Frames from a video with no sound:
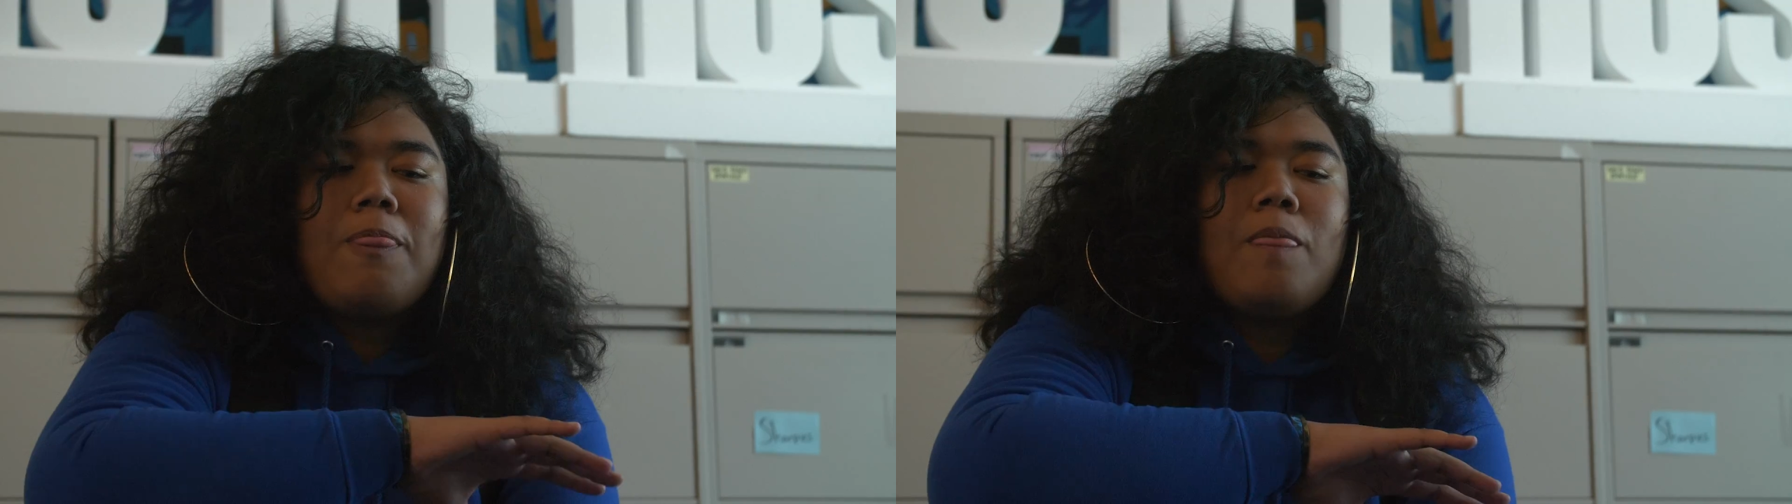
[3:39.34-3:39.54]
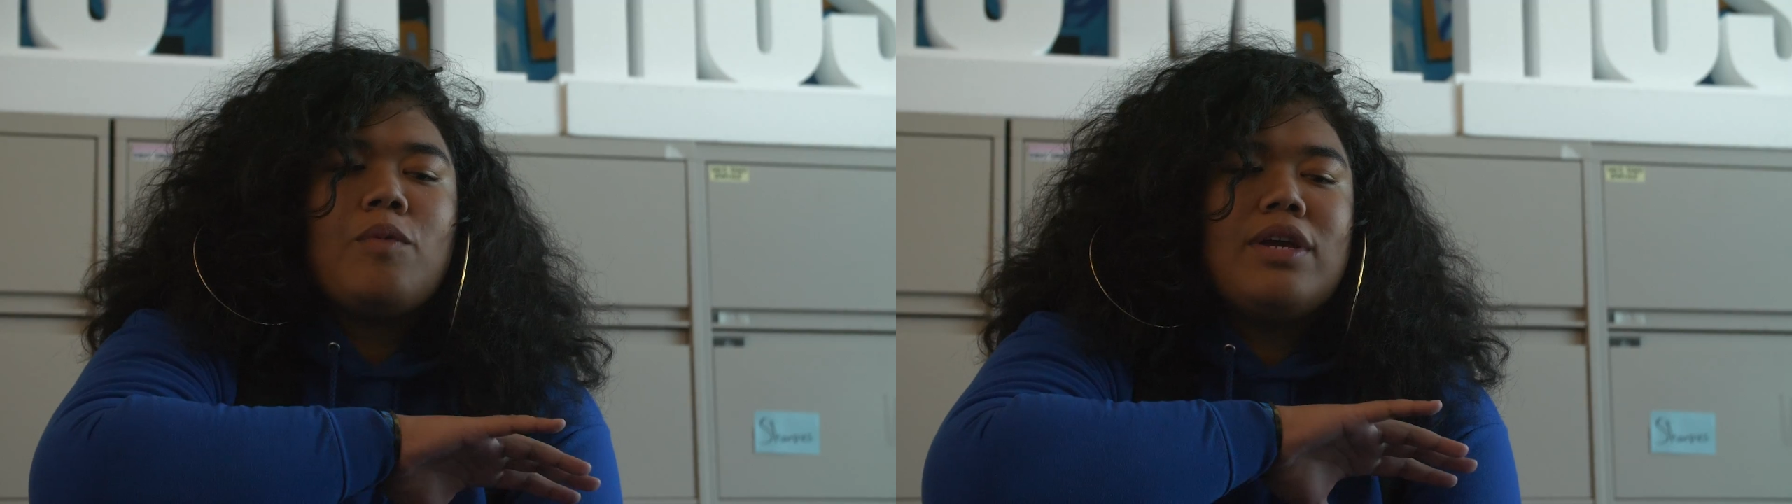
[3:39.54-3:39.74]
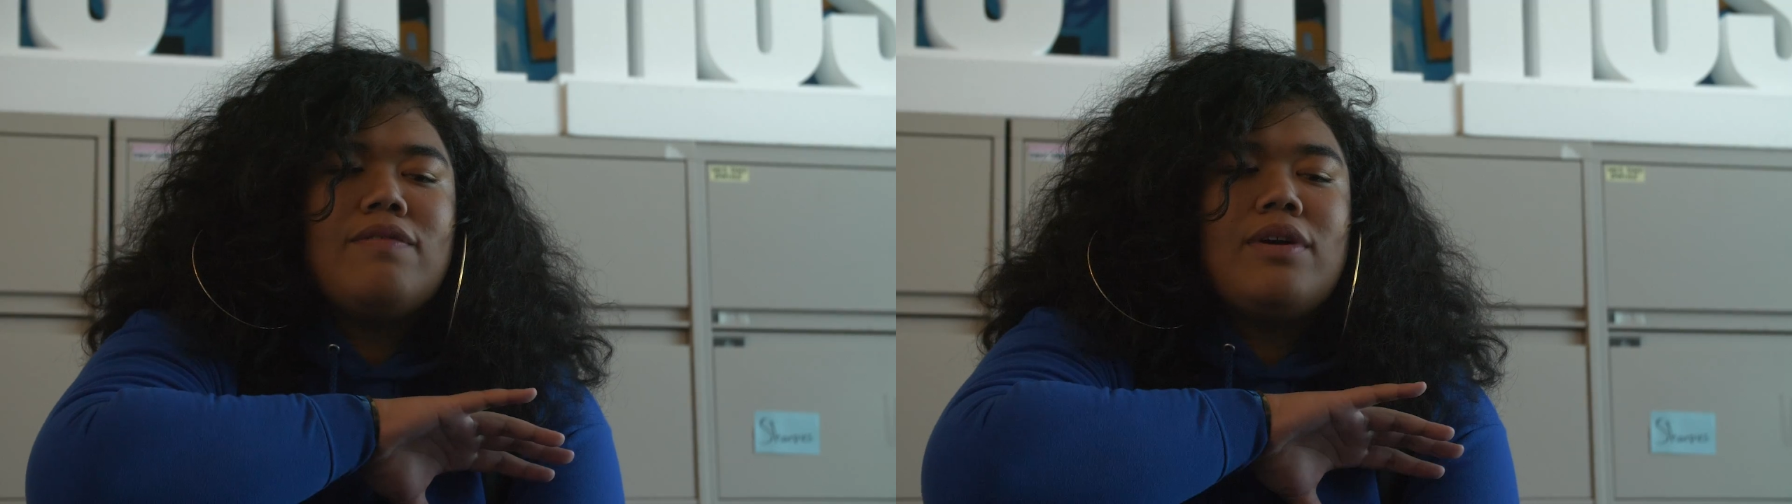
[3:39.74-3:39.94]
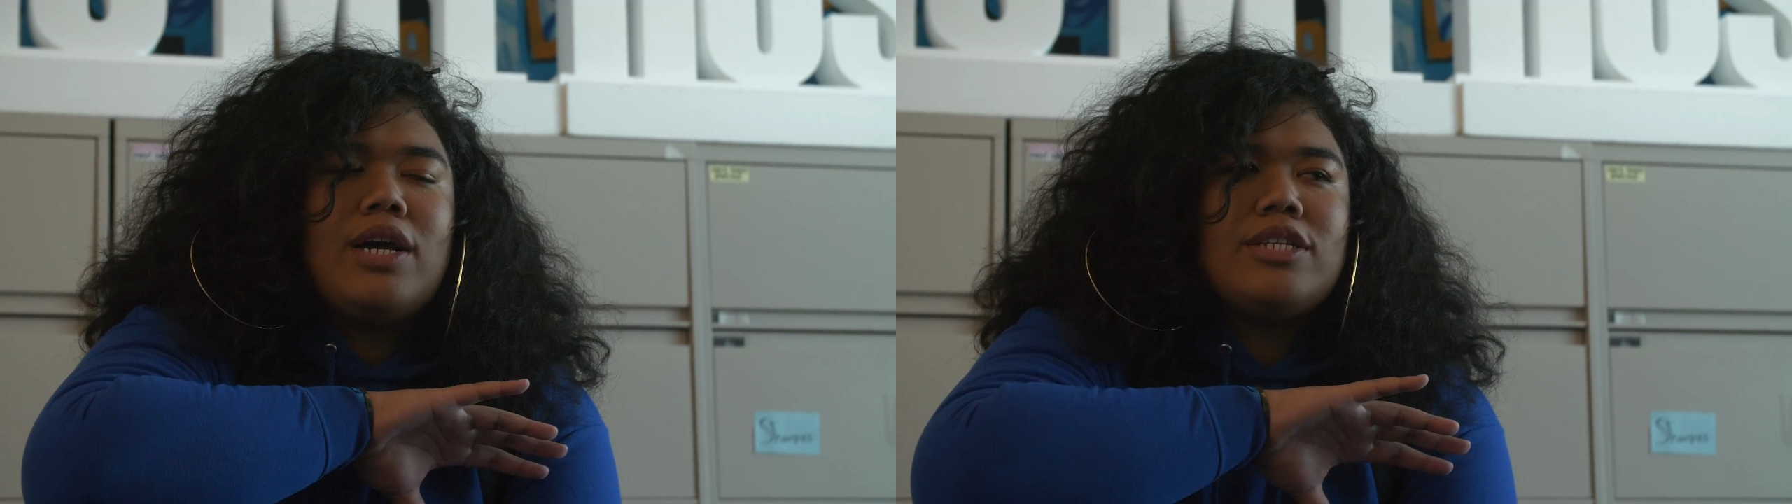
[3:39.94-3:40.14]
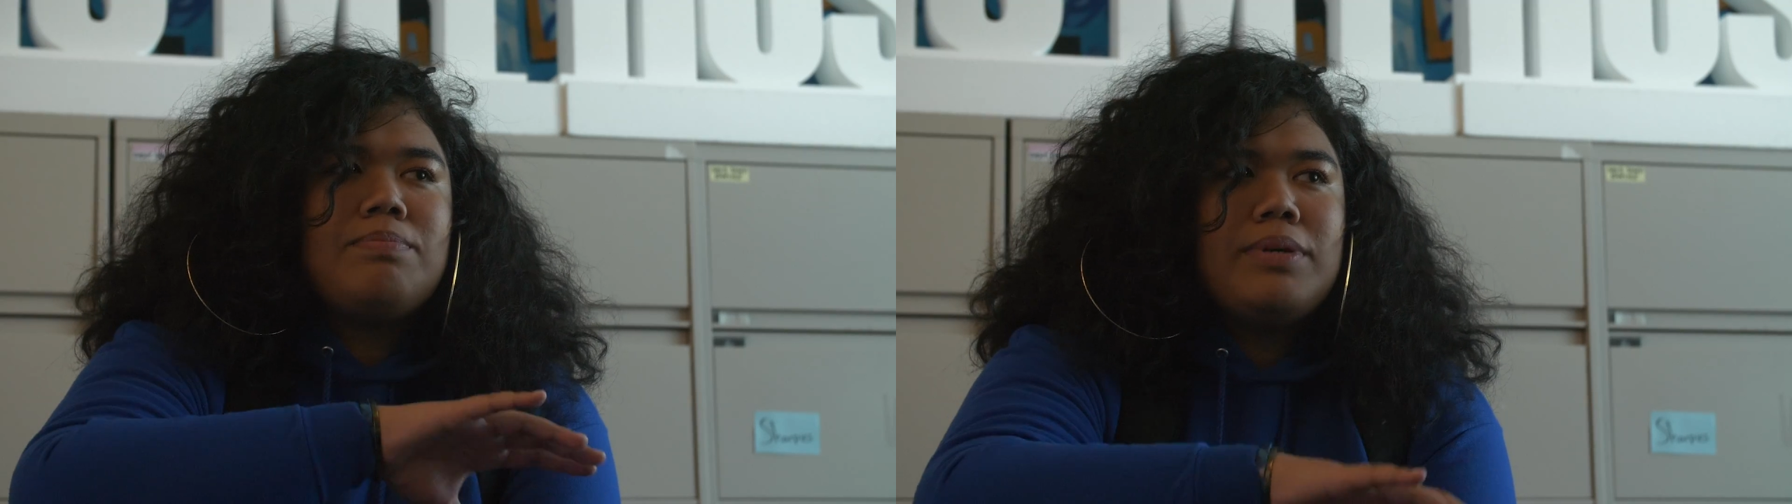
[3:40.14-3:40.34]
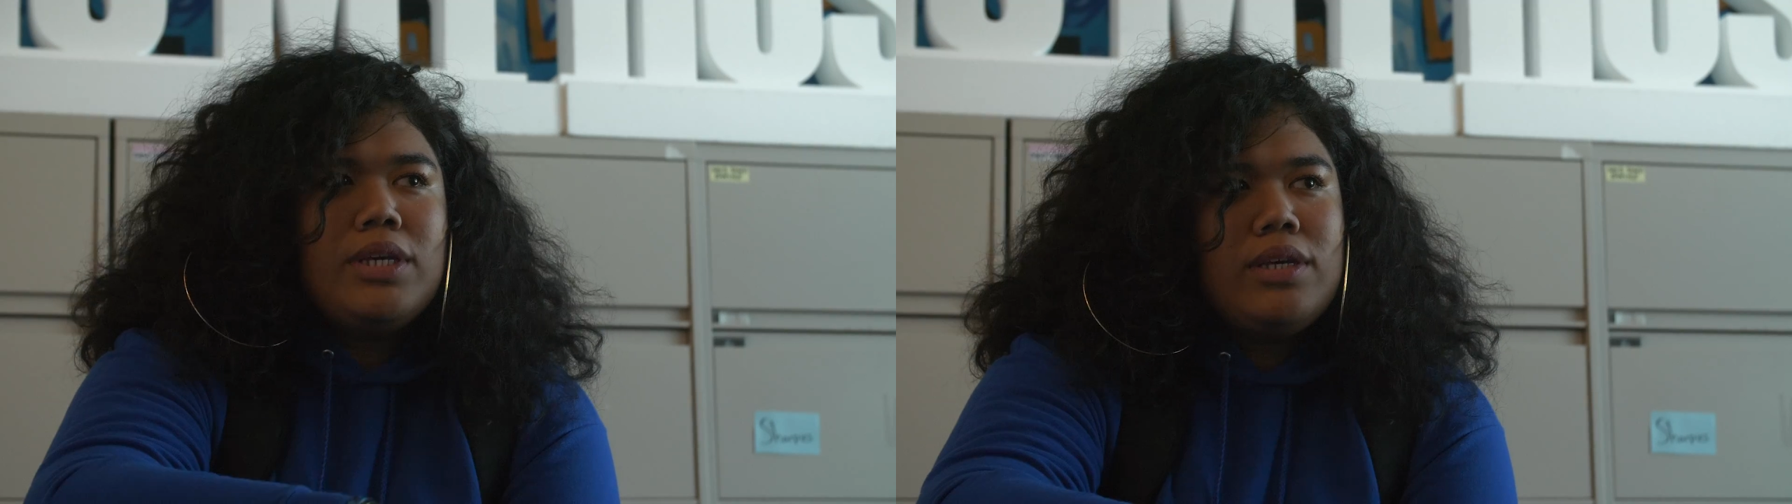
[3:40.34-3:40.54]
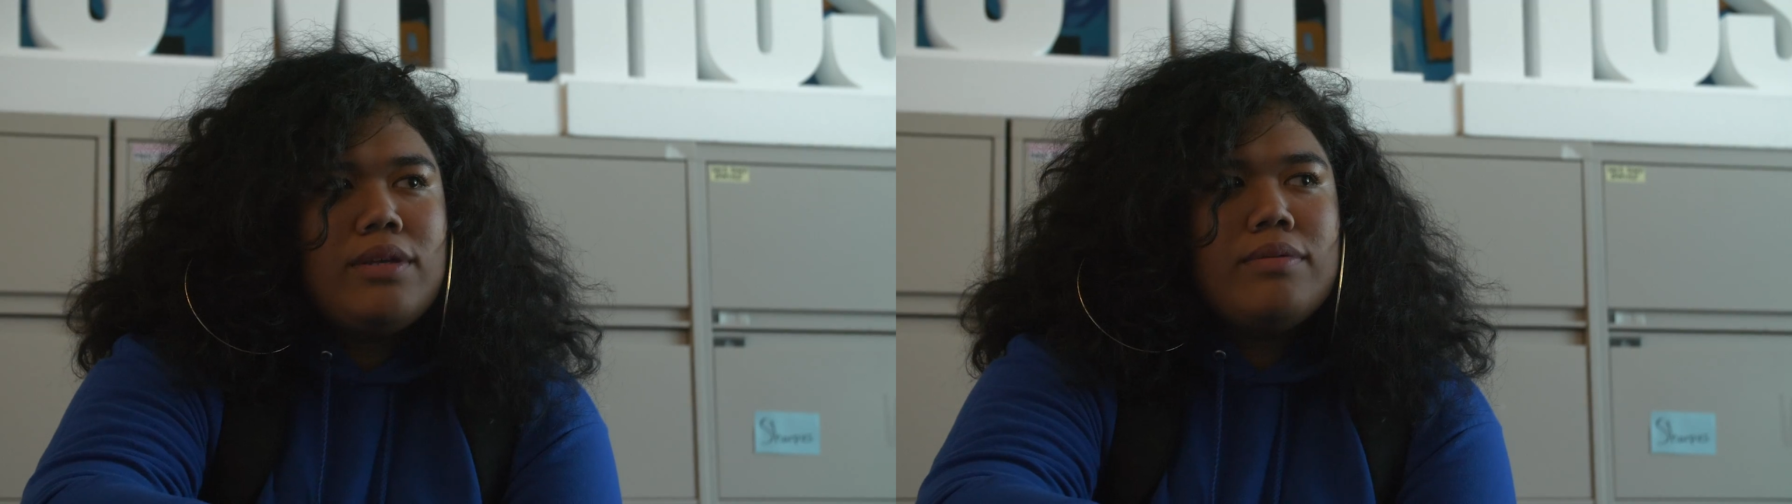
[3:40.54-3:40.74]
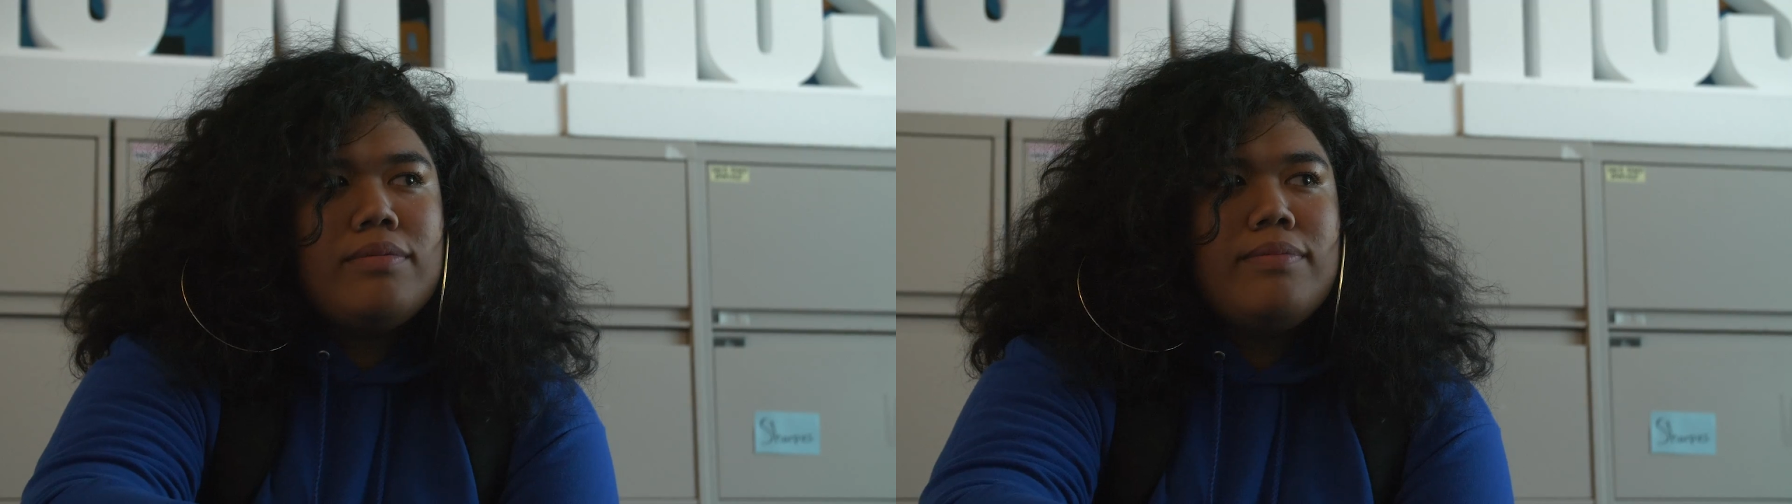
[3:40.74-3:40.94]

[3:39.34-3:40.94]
whenever I spit,